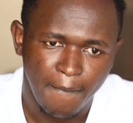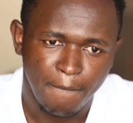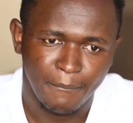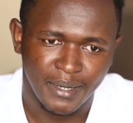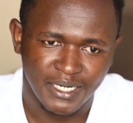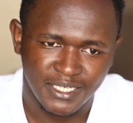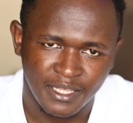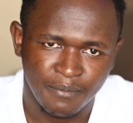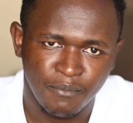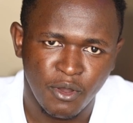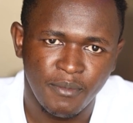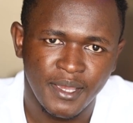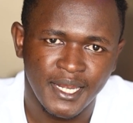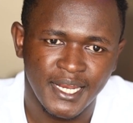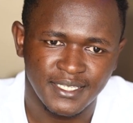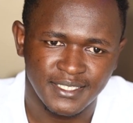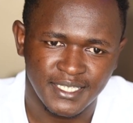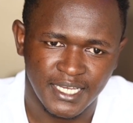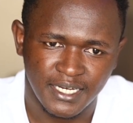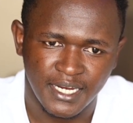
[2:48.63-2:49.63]
But the moment
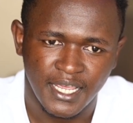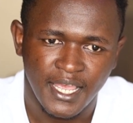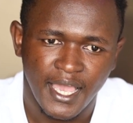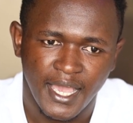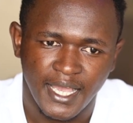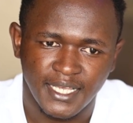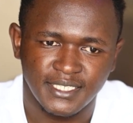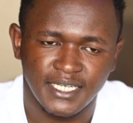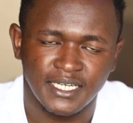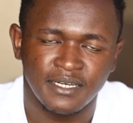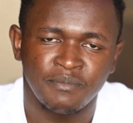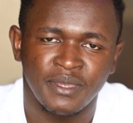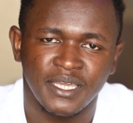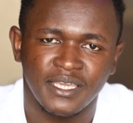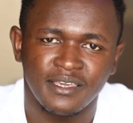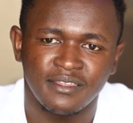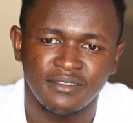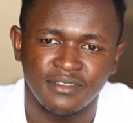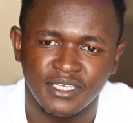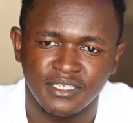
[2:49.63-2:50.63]
I started
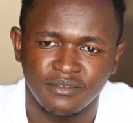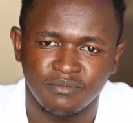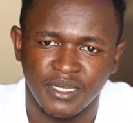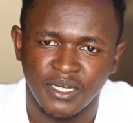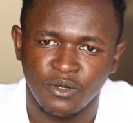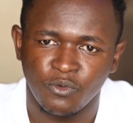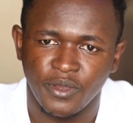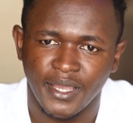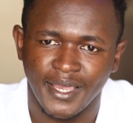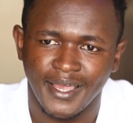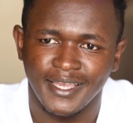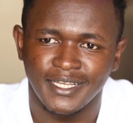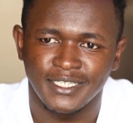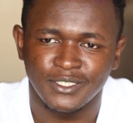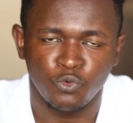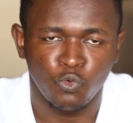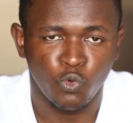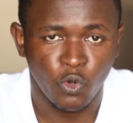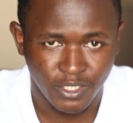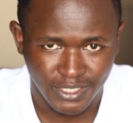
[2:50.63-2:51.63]
making this money where
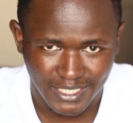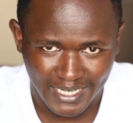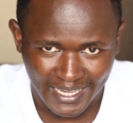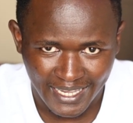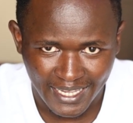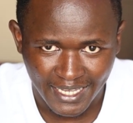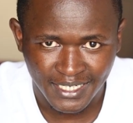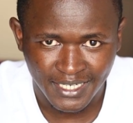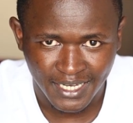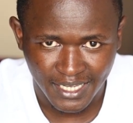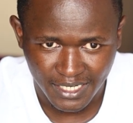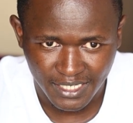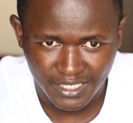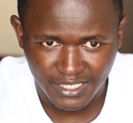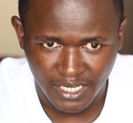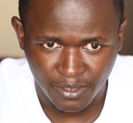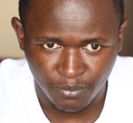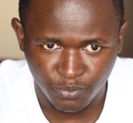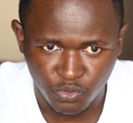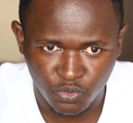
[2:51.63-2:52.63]
it won't end
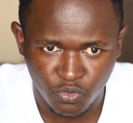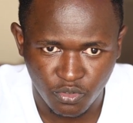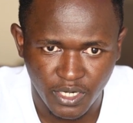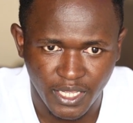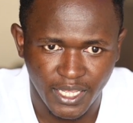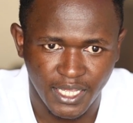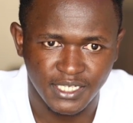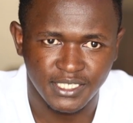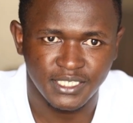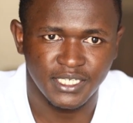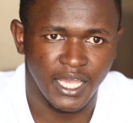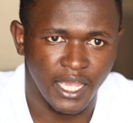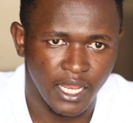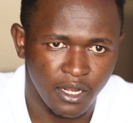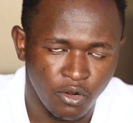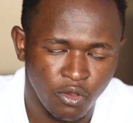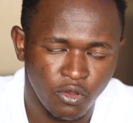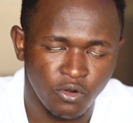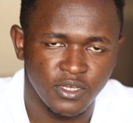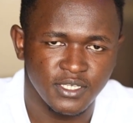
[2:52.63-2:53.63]
anytime soon, and
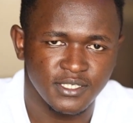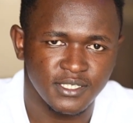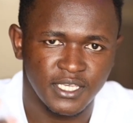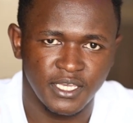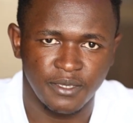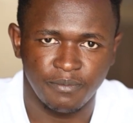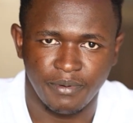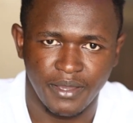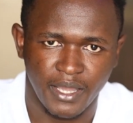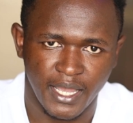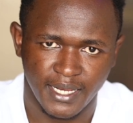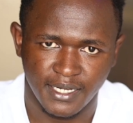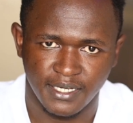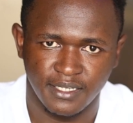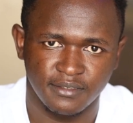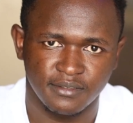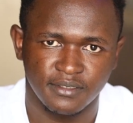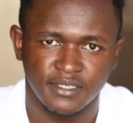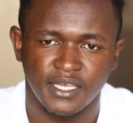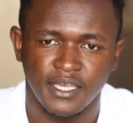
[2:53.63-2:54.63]
I'll always keep
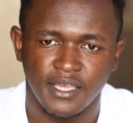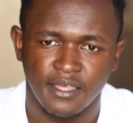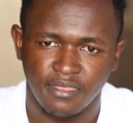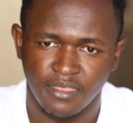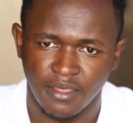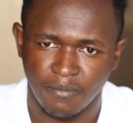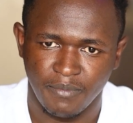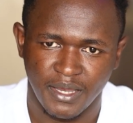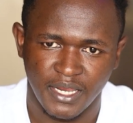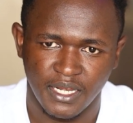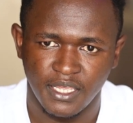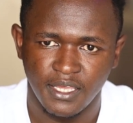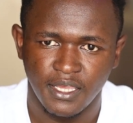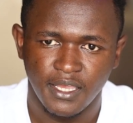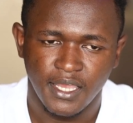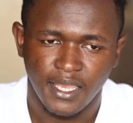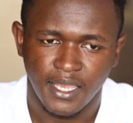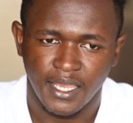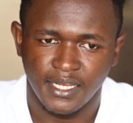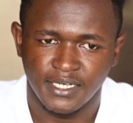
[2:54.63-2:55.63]
adding the money.
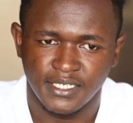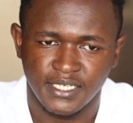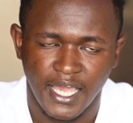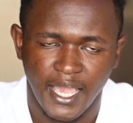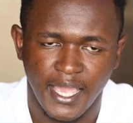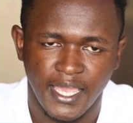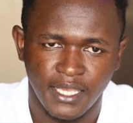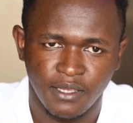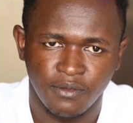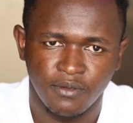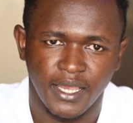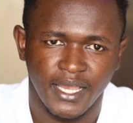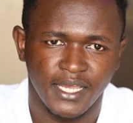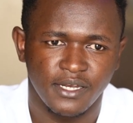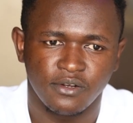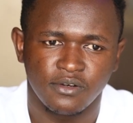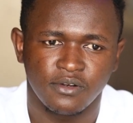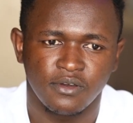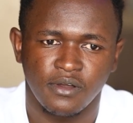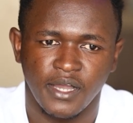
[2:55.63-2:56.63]
And I
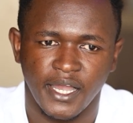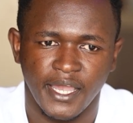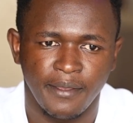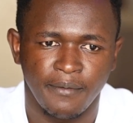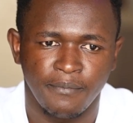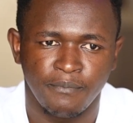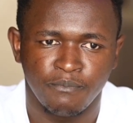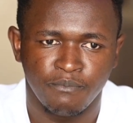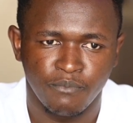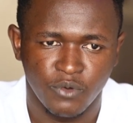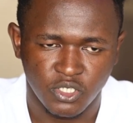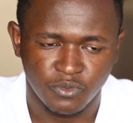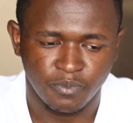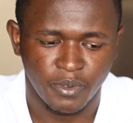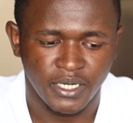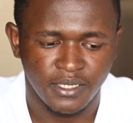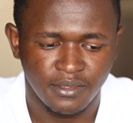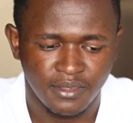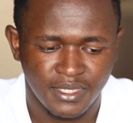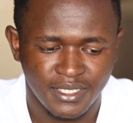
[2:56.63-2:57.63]
don't know, I
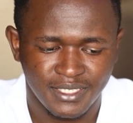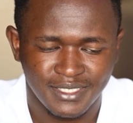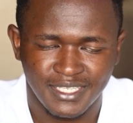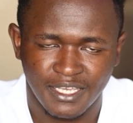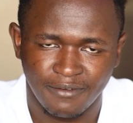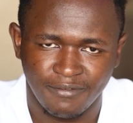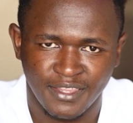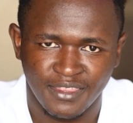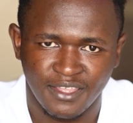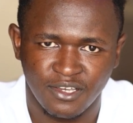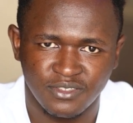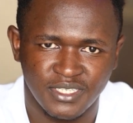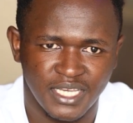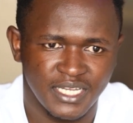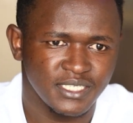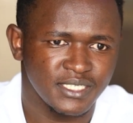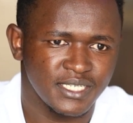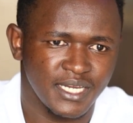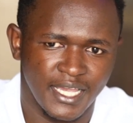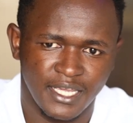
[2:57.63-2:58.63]
multiplied this
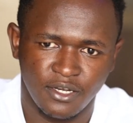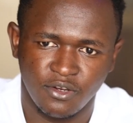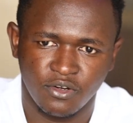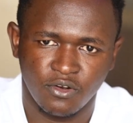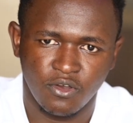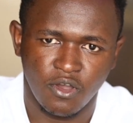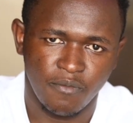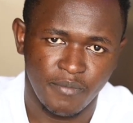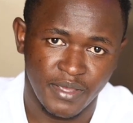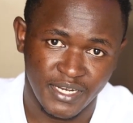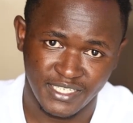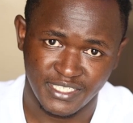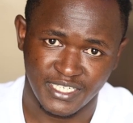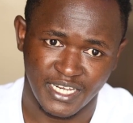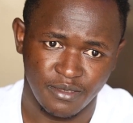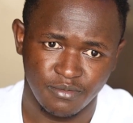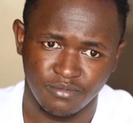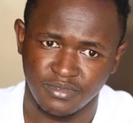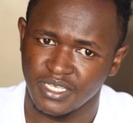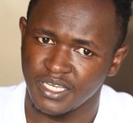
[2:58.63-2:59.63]
7,000, I don't know how many
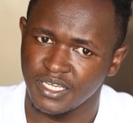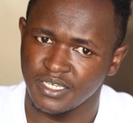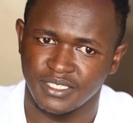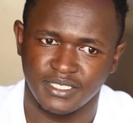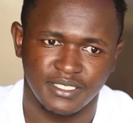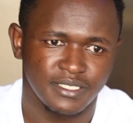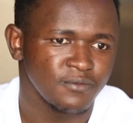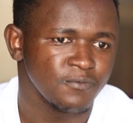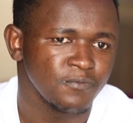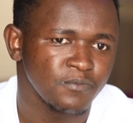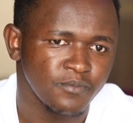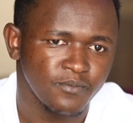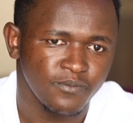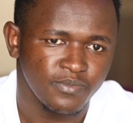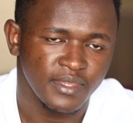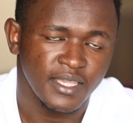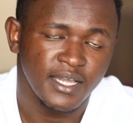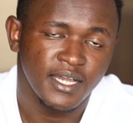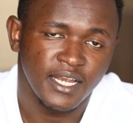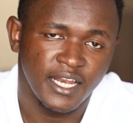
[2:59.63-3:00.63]
times, and
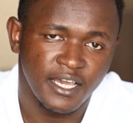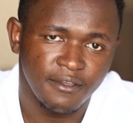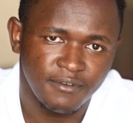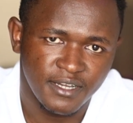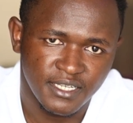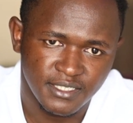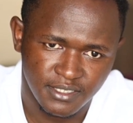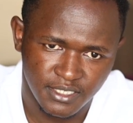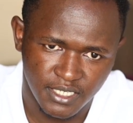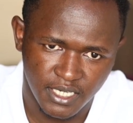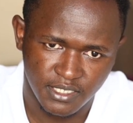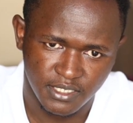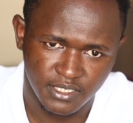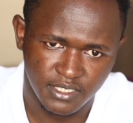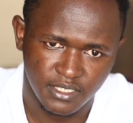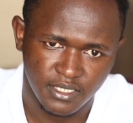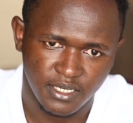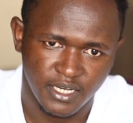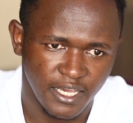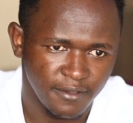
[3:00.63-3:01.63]
life has
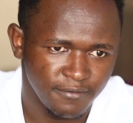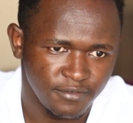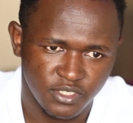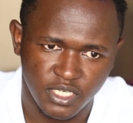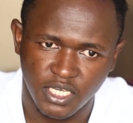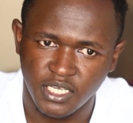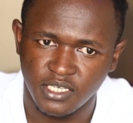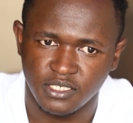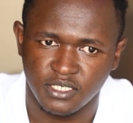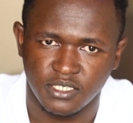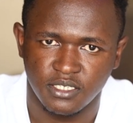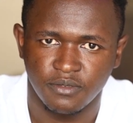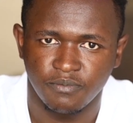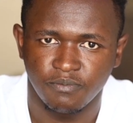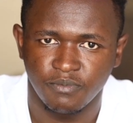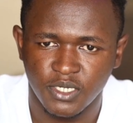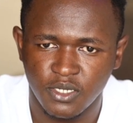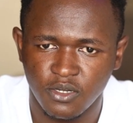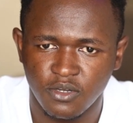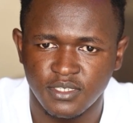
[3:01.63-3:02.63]
changed. Life changed
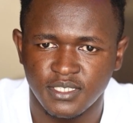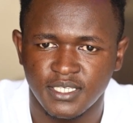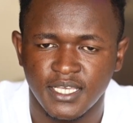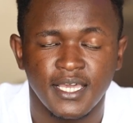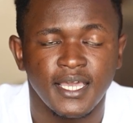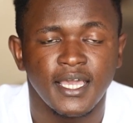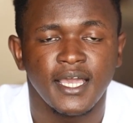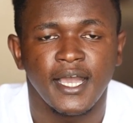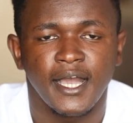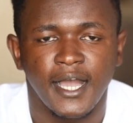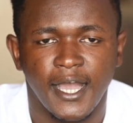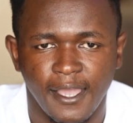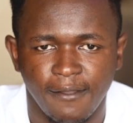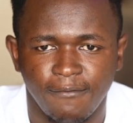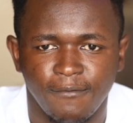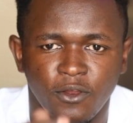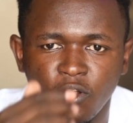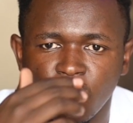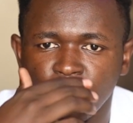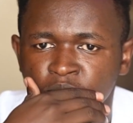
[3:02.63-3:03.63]
because I
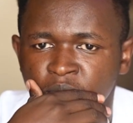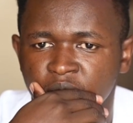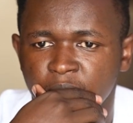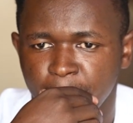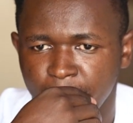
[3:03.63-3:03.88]
followed my